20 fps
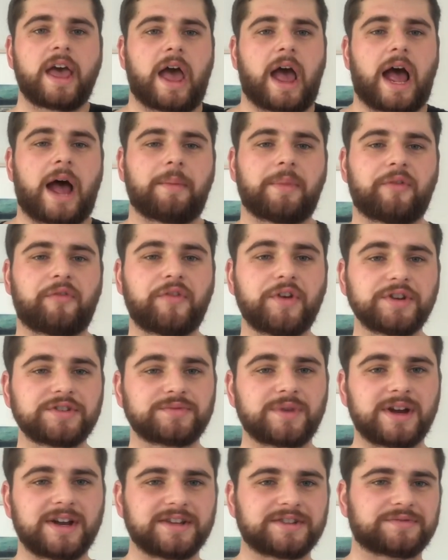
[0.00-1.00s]
the
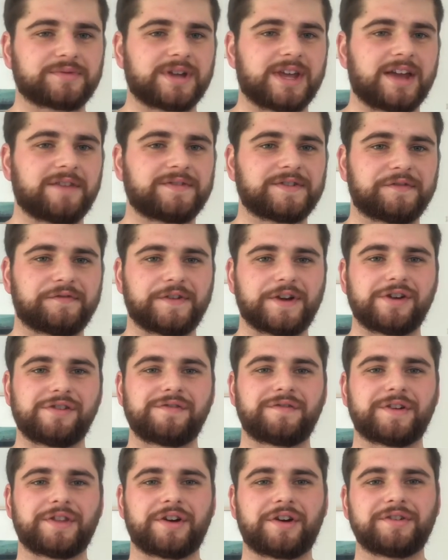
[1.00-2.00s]
first one is we have to feel
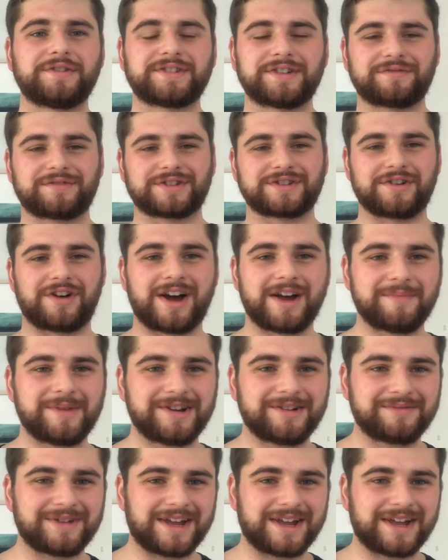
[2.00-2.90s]
for those in retirement.